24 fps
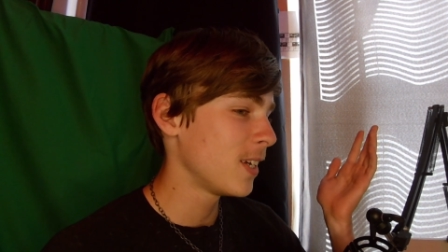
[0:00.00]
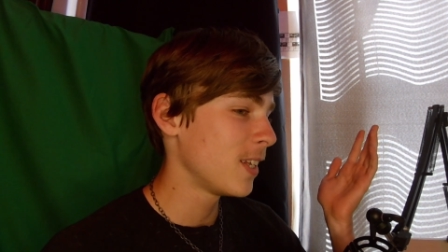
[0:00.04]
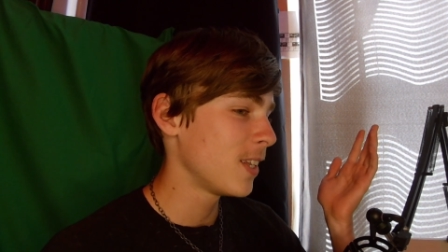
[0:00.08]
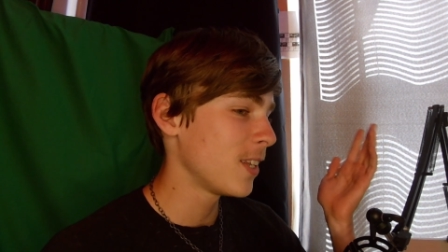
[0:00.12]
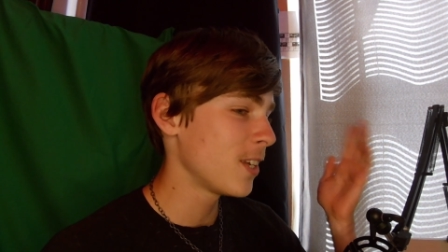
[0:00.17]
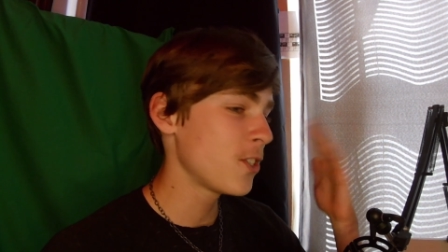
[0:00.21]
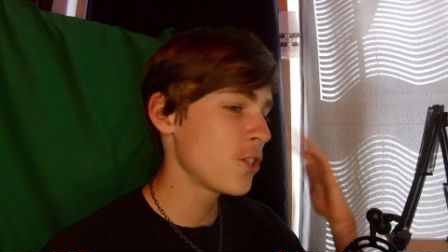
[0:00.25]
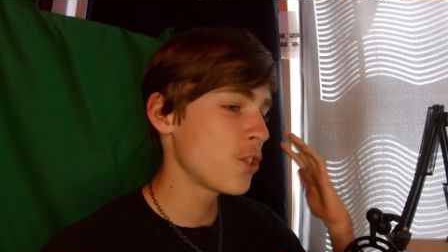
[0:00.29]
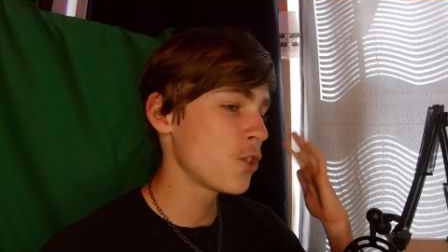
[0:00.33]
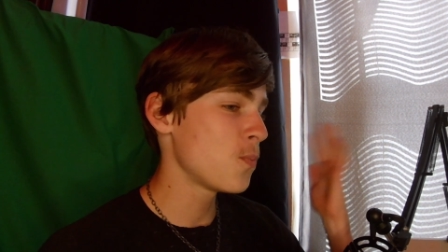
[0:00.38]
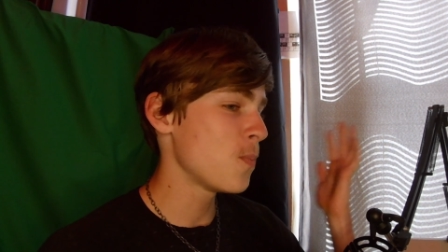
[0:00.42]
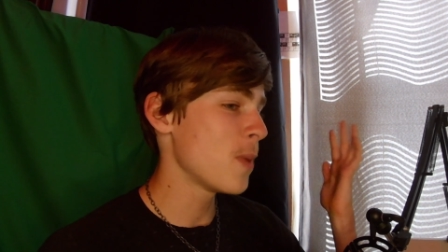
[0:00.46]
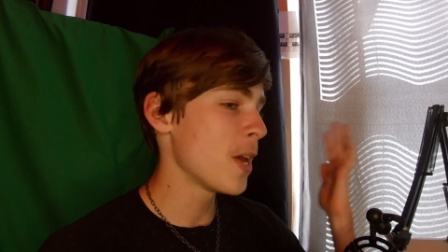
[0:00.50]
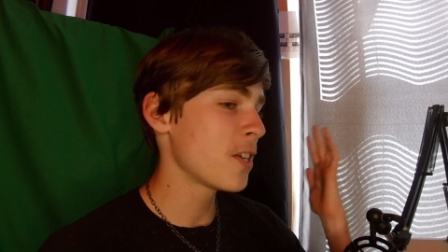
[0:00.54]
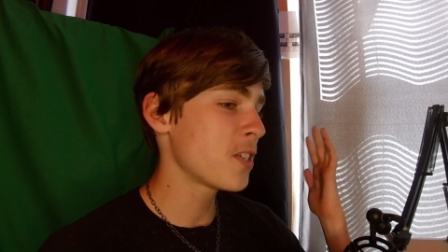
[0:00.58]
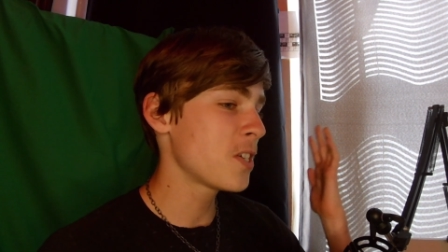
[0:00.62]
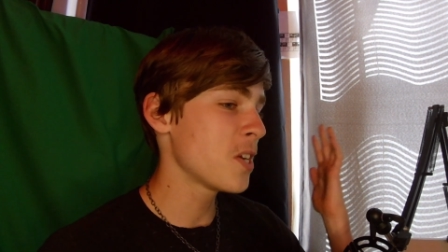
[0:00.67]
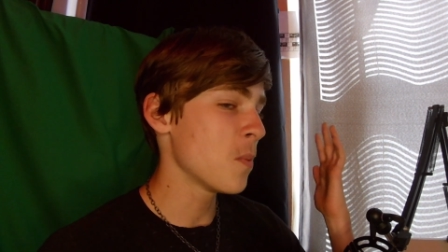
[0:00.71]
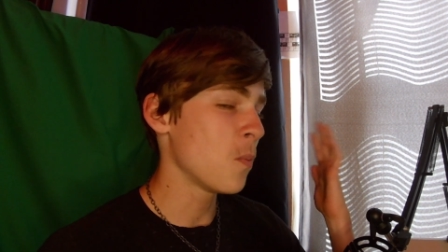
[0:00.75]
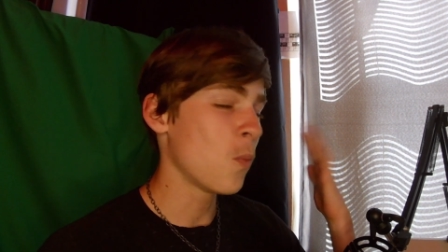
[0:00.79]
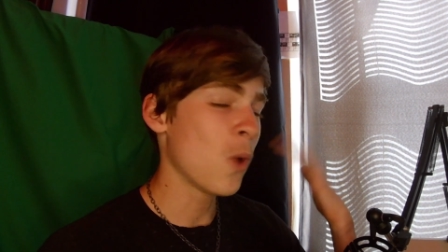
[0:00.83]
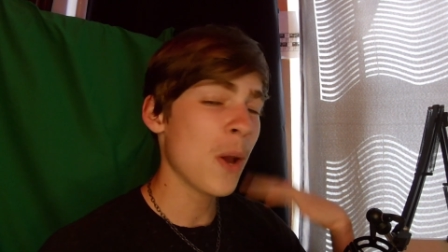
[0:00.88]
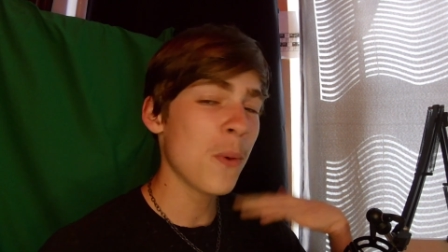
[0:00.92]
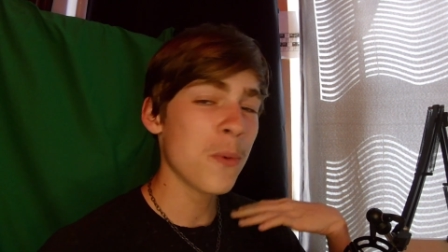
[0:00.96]
That's just messed
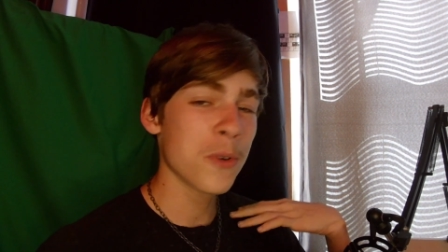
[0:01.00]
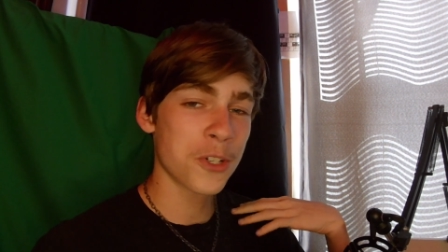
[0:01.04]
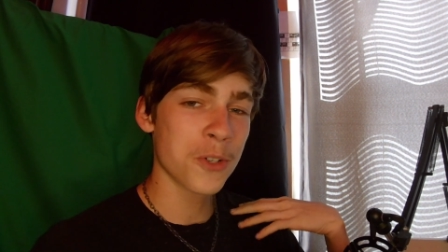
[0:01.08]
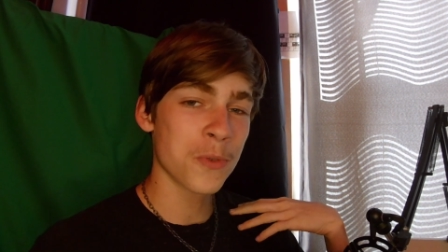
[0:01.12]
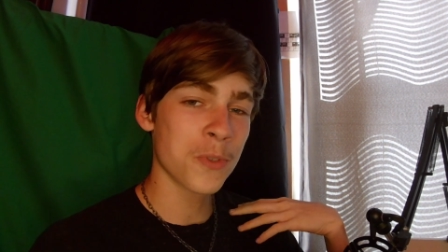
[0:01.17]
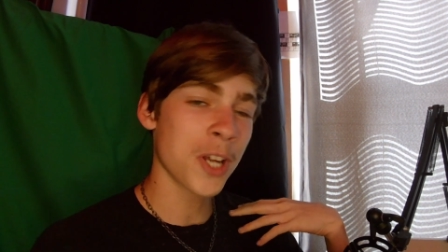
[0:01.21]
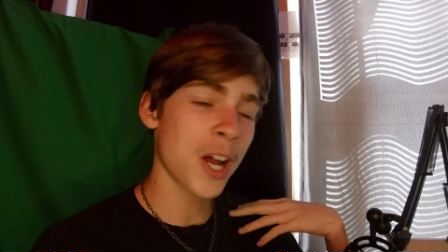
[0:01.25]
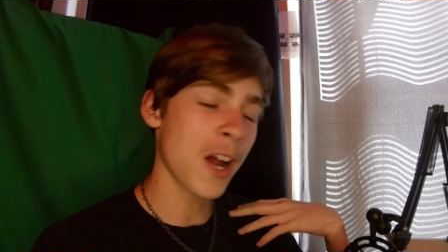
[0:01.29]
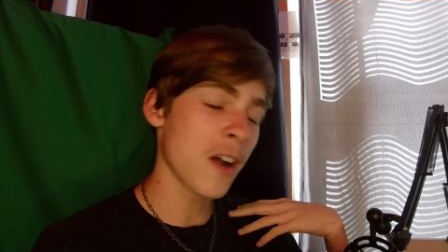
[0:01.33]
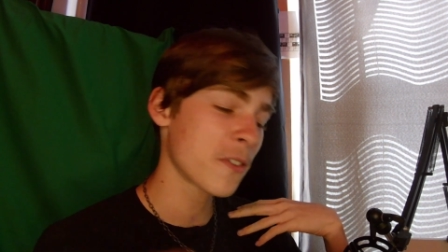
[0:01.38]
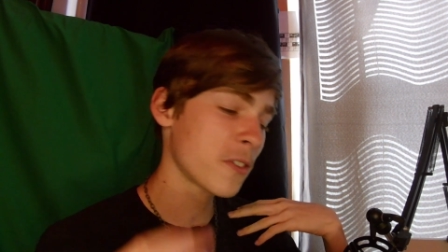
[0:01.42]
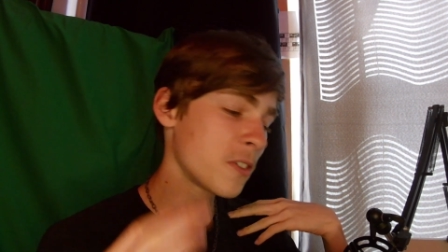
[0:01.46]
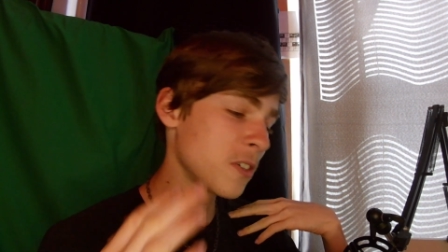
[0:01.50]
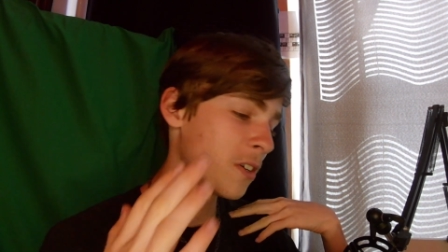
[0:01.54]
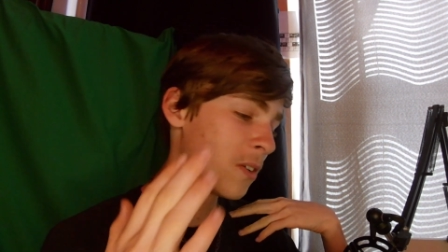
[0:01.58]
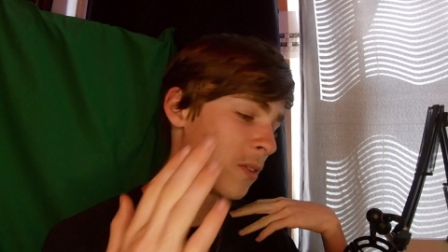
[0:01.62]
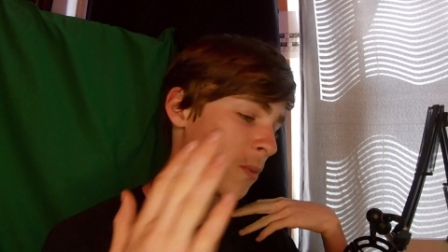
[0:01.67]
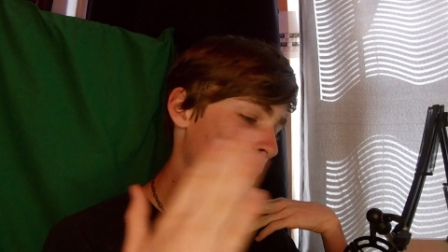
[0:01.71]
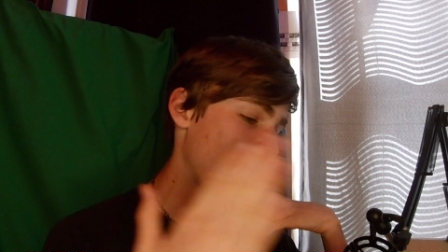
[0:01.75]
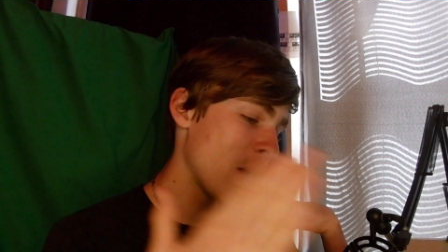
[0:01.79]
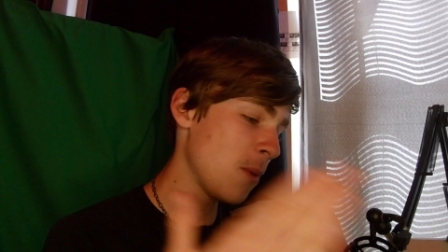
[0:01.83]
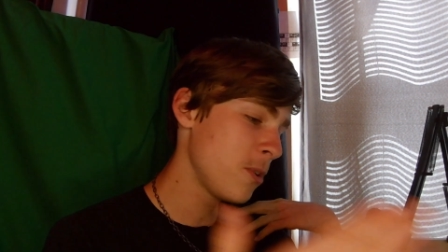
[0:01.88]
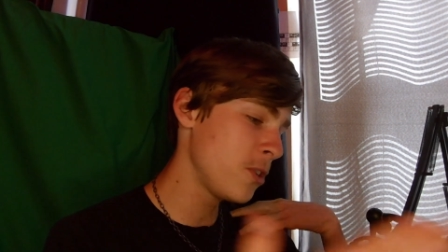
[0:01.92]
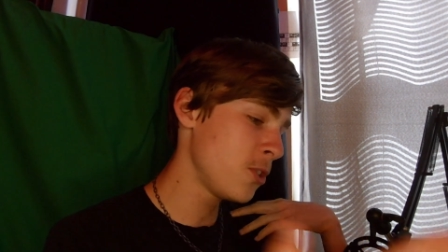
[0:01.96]
up. Why would you talk
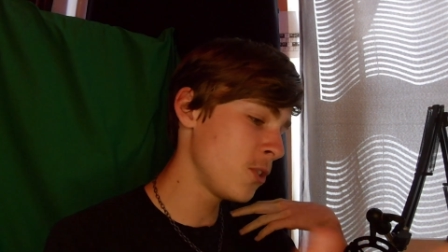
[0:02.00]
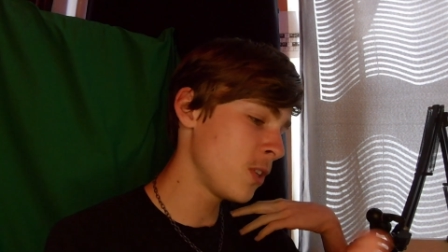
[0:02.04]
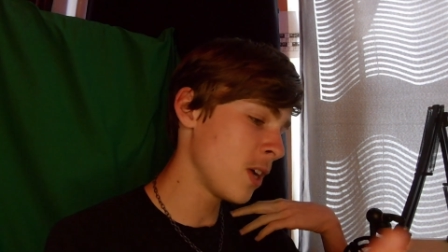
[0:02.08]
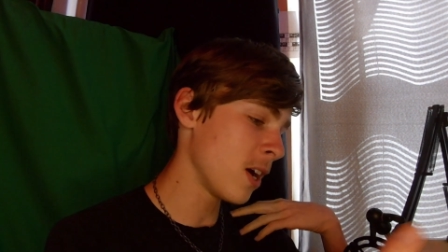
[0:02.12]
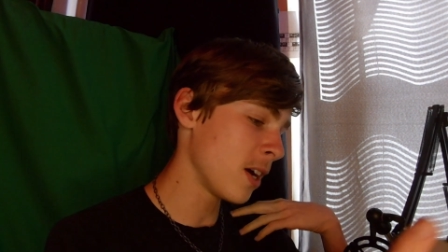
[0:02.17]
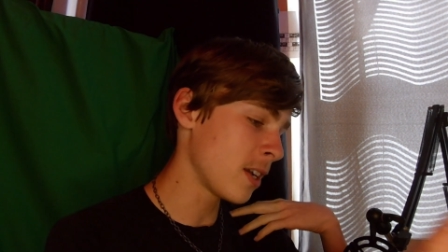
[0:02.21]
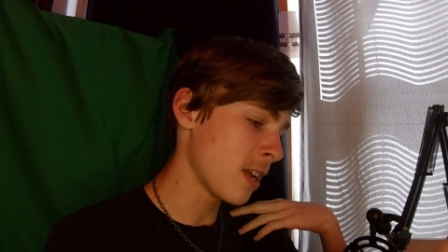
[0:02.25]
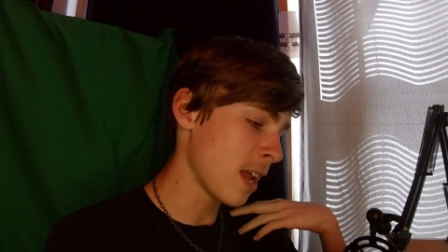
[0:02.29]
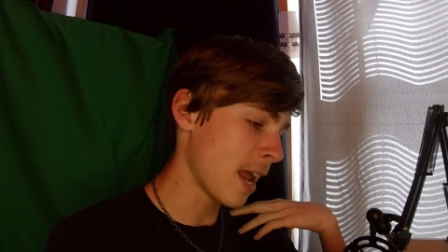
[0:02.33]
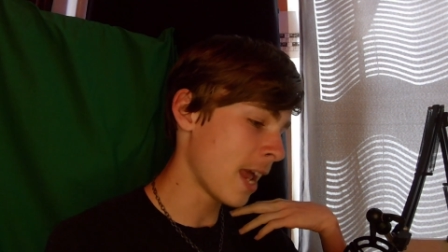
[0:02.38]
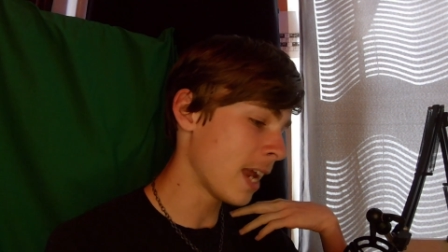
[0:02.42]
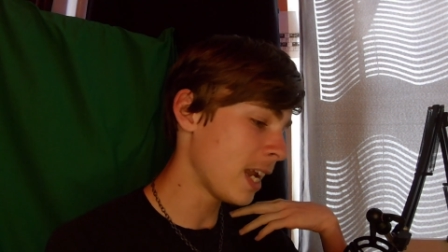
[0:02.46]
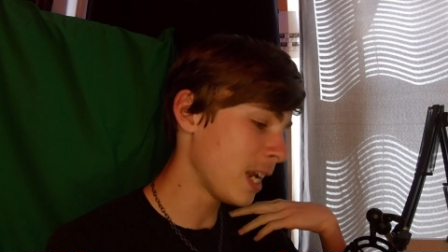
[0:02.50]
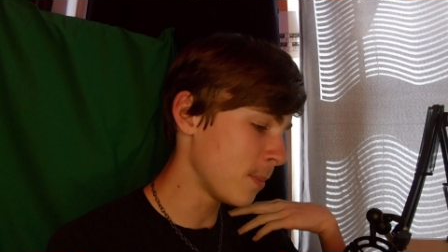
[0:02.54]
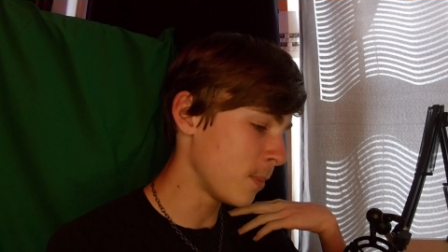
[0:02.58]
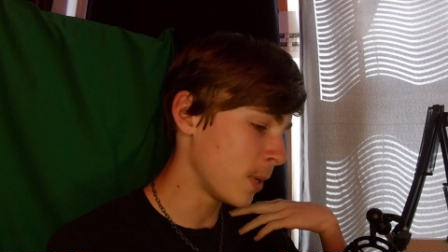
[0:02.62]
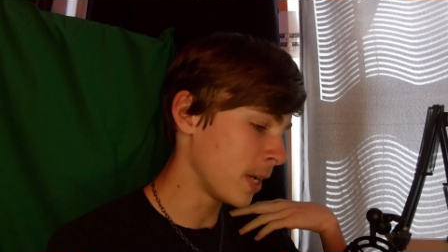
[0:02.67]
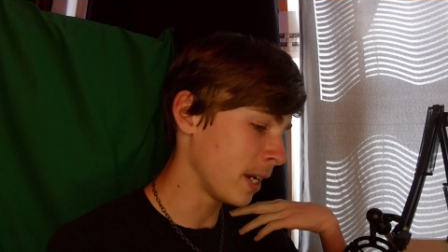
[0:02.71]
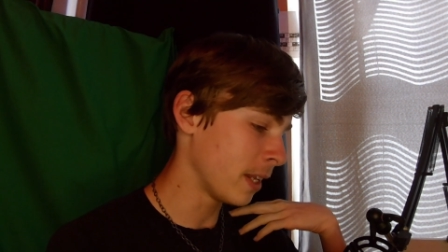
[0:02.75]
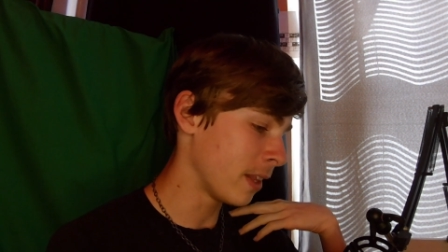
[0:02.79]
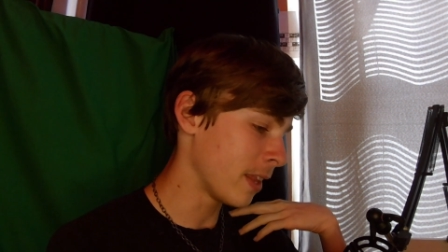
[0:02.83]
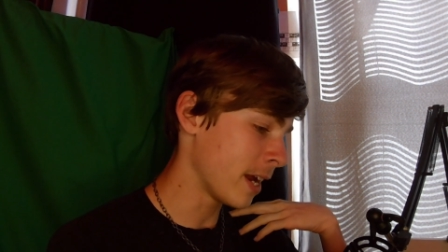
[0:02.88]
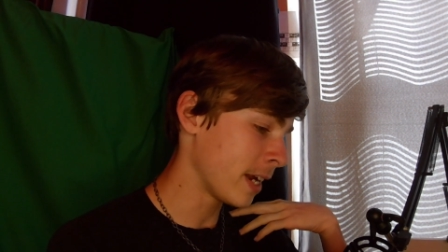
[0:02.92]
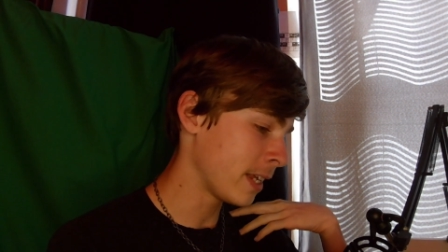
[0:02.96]
why would you talk to
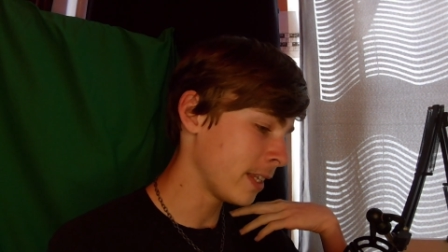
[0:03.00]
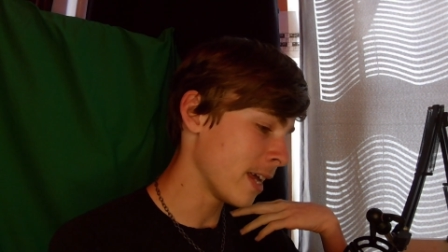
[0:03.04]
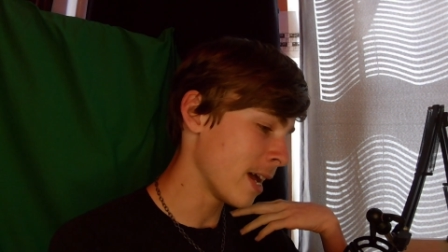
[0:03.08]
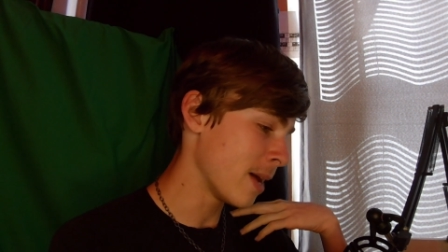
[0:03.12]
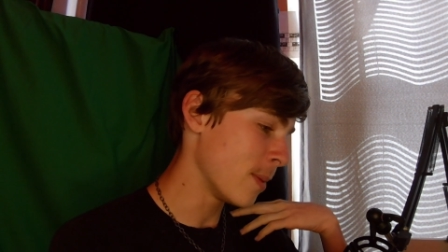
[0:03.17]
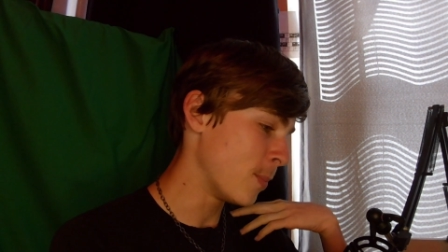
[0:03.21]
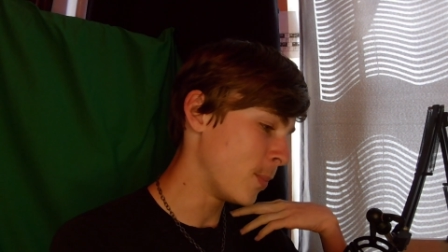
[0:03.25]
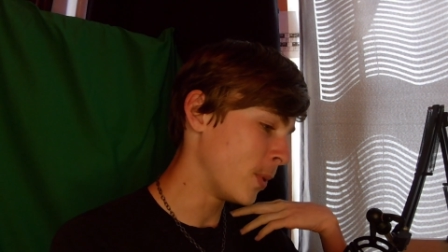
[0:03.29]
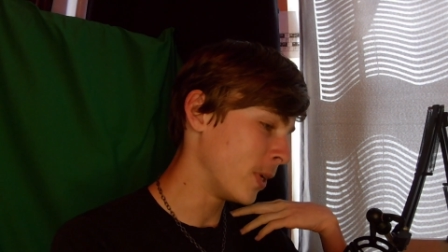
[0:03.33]
anybody like that,